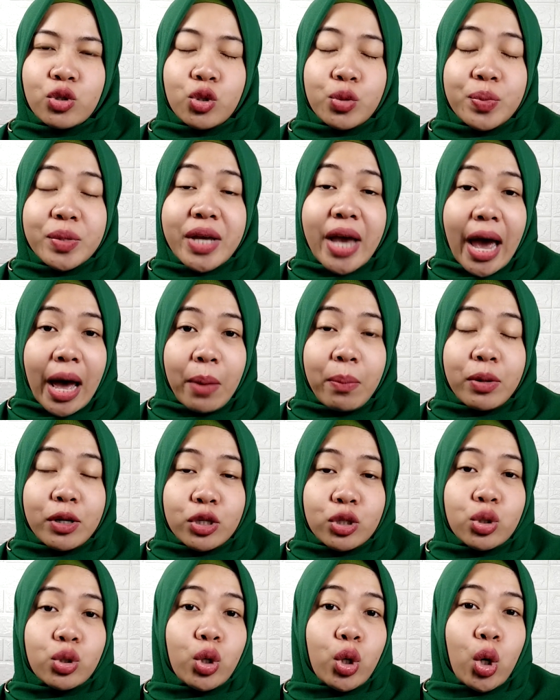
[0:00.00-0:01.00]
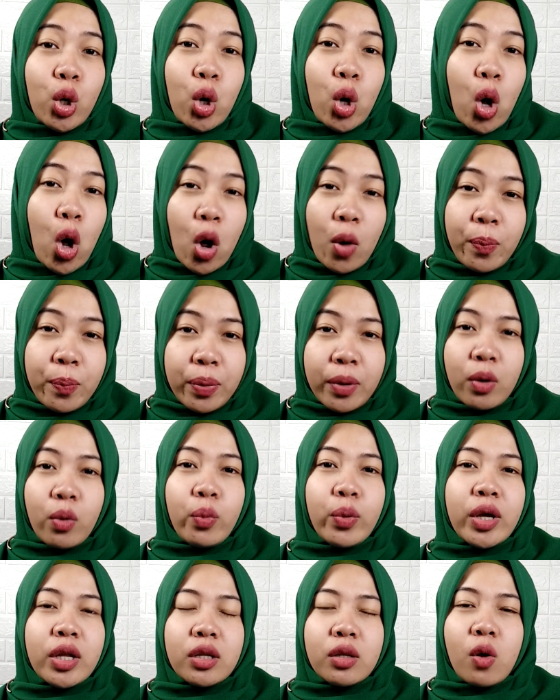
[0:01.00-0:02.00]
be able to cope
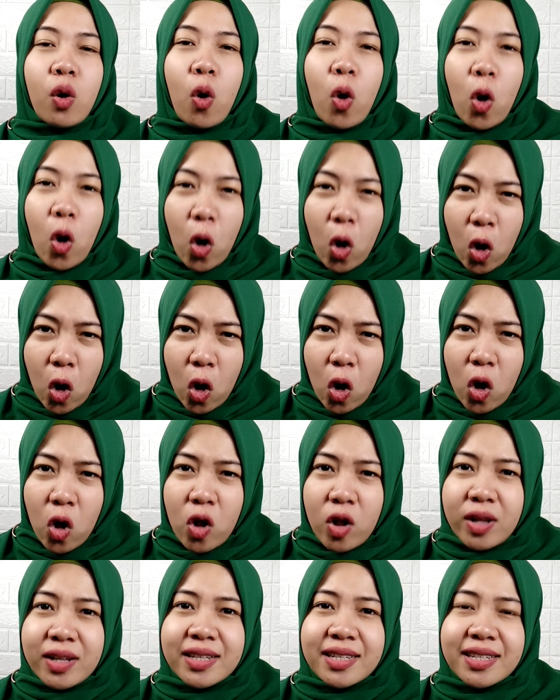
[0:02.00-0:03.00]
with all